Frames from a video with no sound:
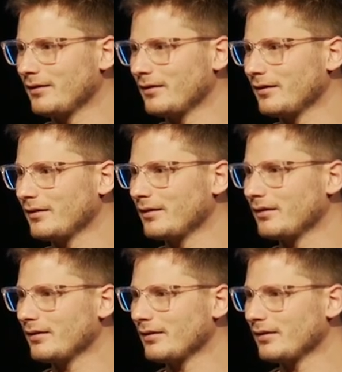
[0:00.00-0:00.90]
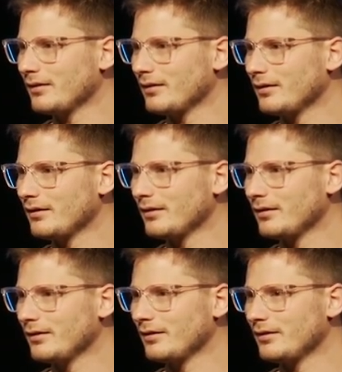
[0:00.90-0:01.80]

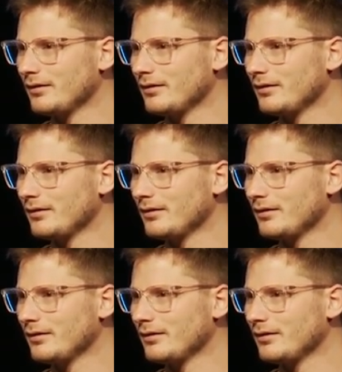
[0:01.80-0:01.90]
Nothing is said.